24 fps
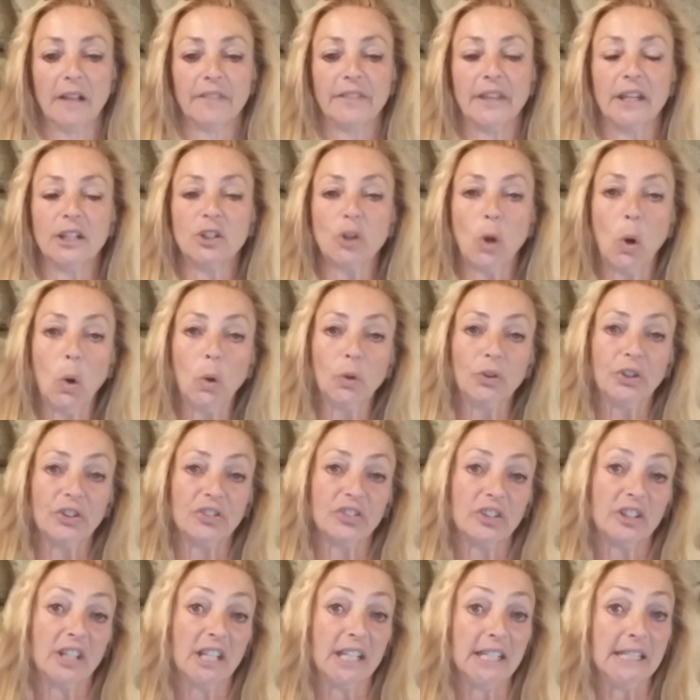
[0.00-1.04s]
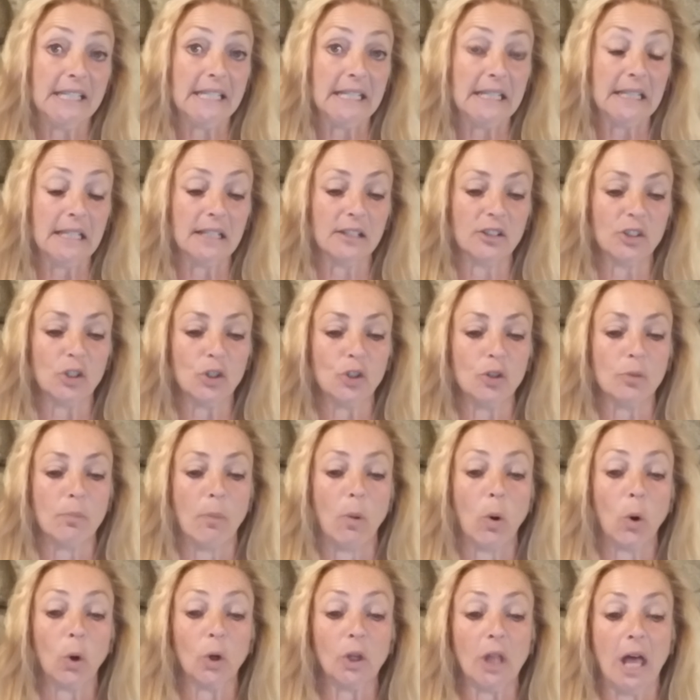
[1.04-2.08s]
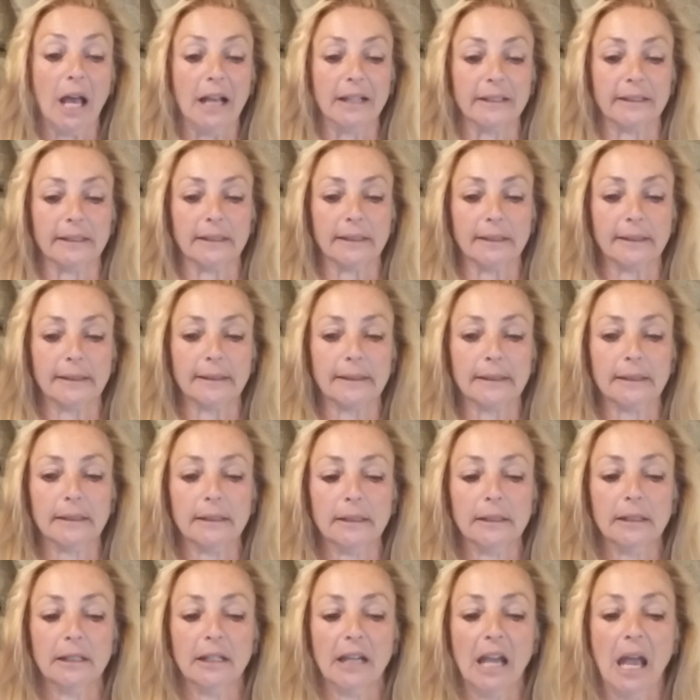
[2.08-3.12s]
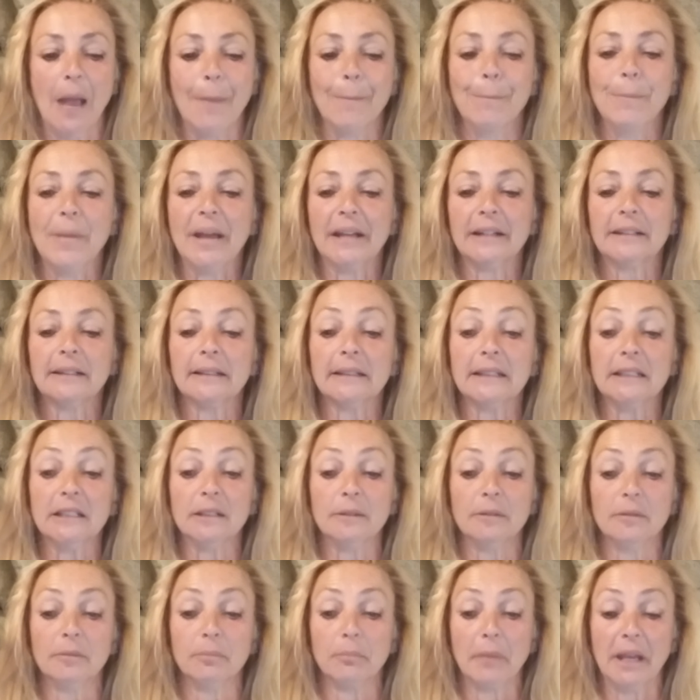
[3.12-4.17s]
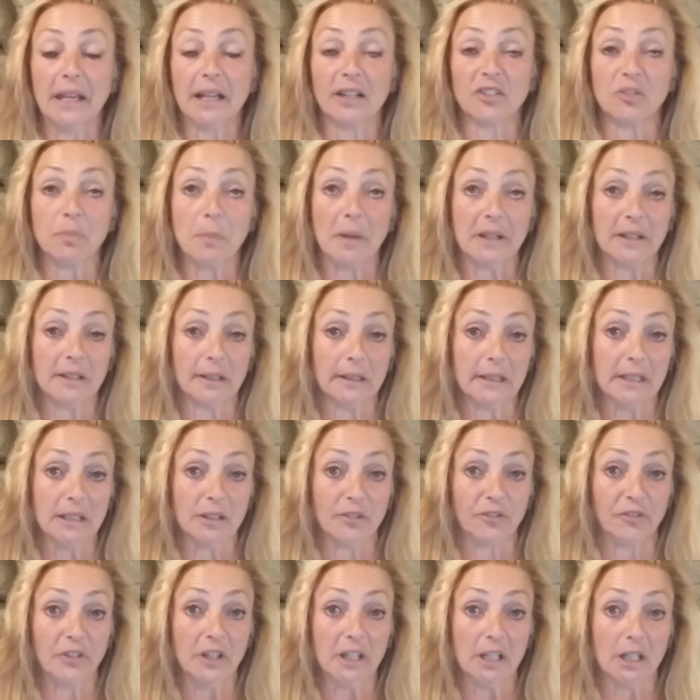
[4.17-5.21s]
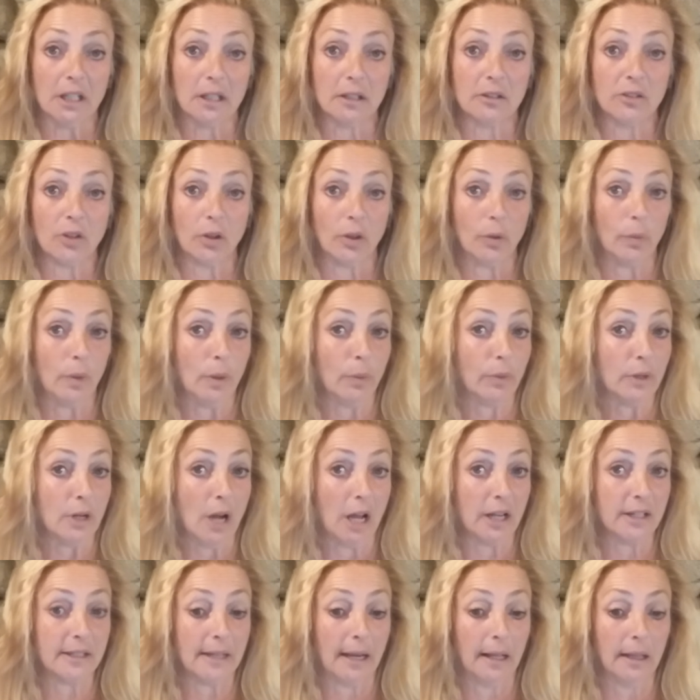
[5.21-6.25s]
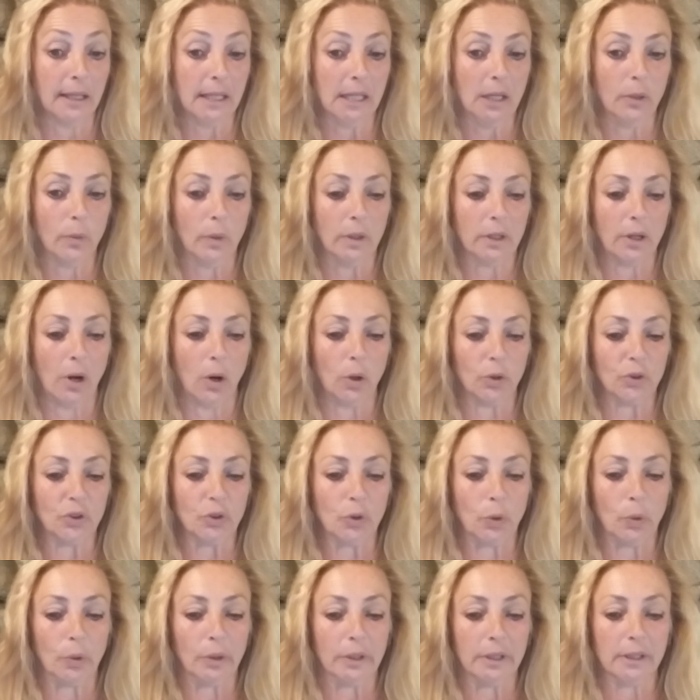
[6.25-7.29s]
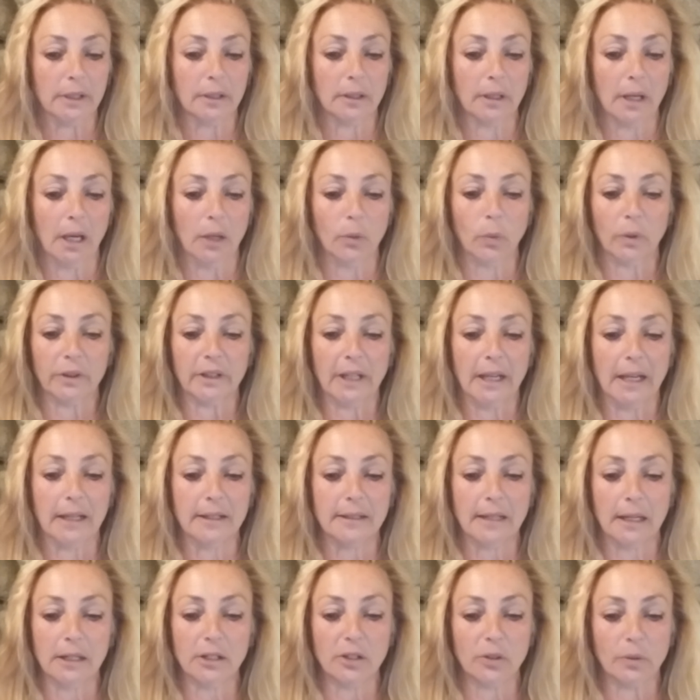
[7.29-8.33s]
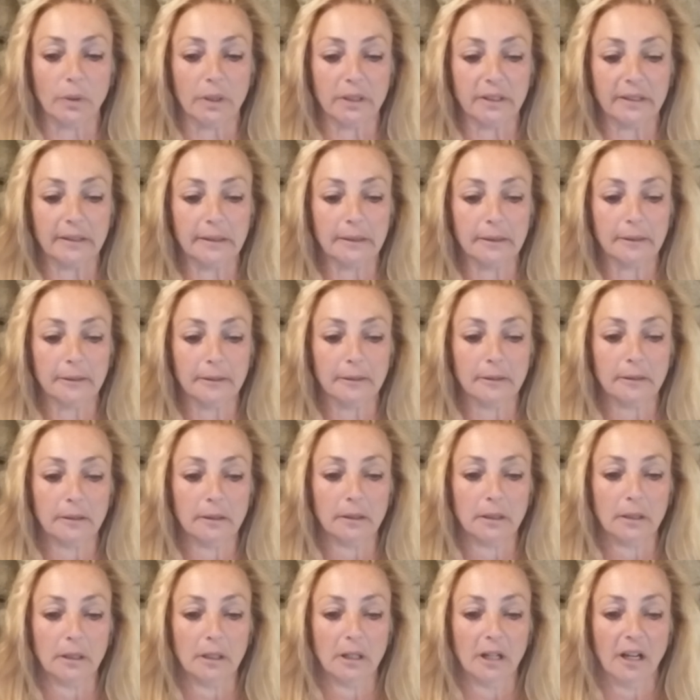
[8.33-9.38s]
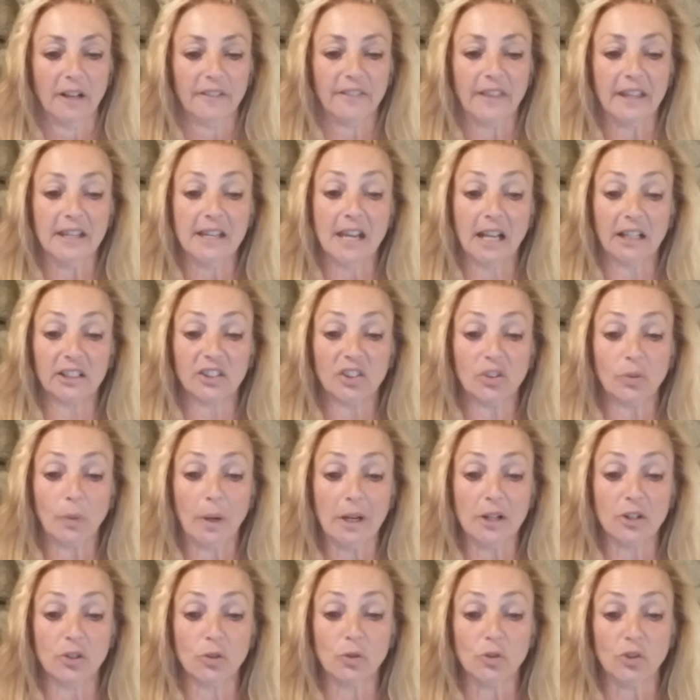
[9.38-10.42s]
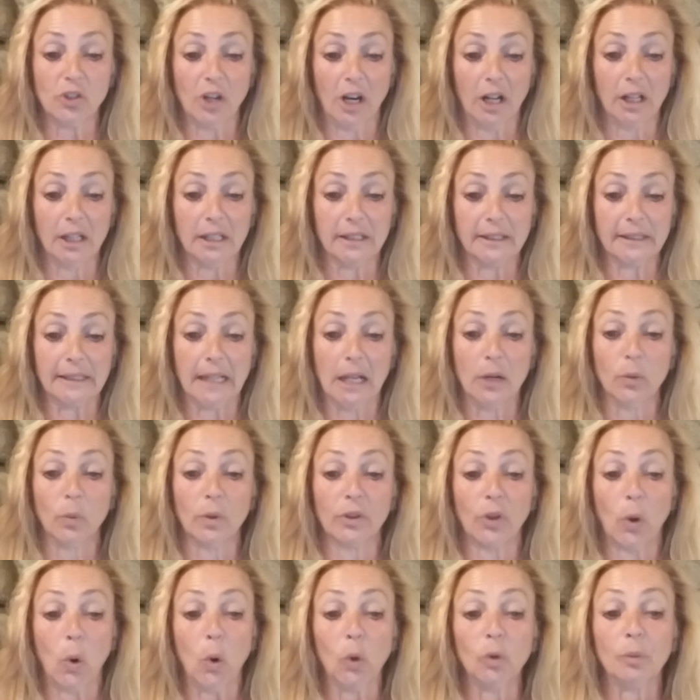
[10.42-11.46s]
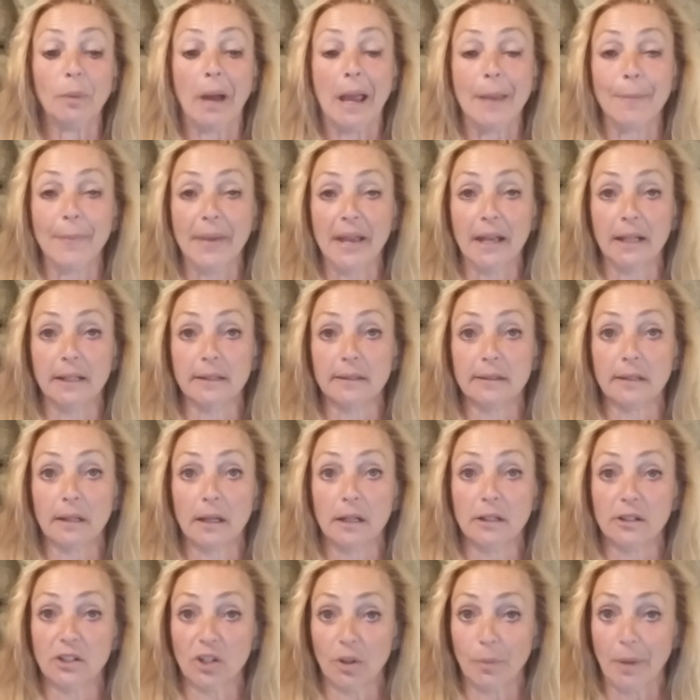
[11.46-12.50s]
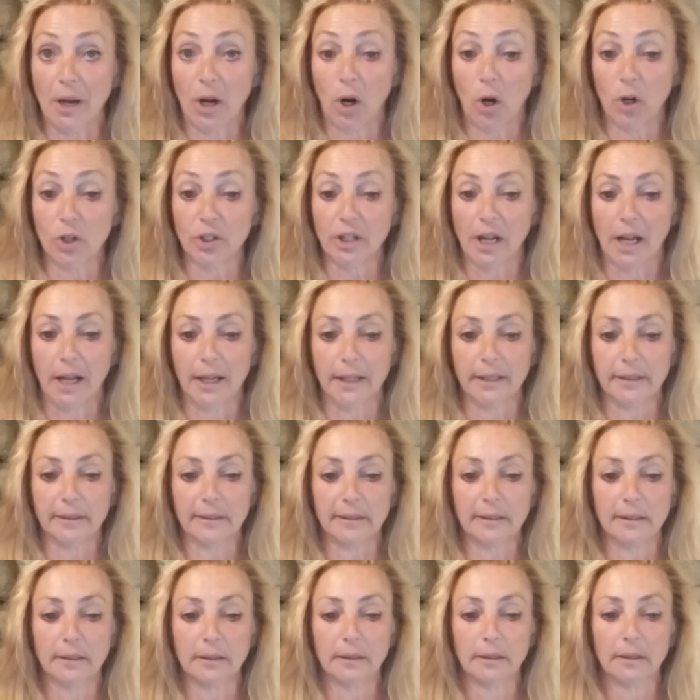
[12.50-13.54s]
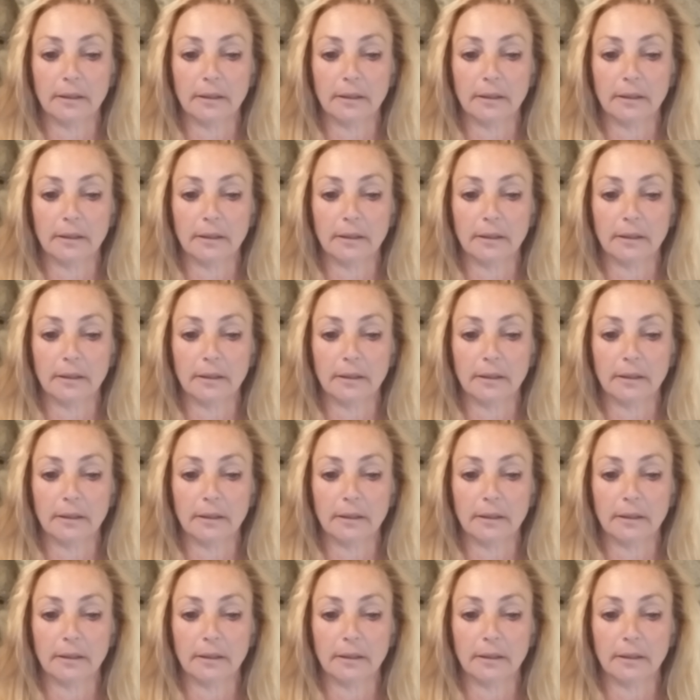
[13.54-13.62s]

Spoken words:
They told us they did this to demoralize us and mentally make us mentally defeated so that we would not tell anyone our story and what they had done to us. They next threatened to jail us and withhold my meds until my heart dies